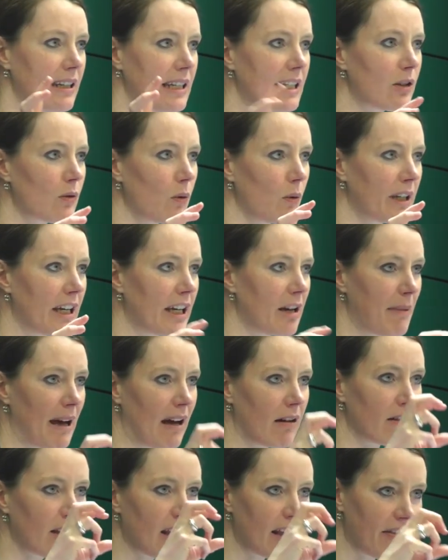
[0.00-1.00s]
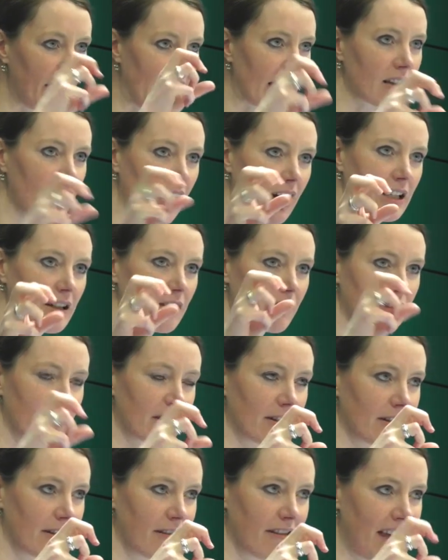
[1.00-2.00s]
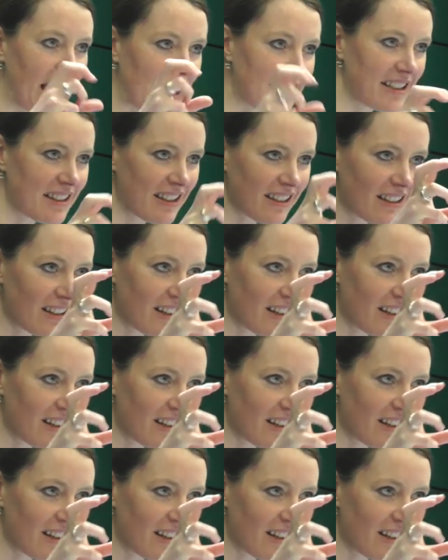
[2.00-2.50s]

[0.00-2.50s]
he's talking about that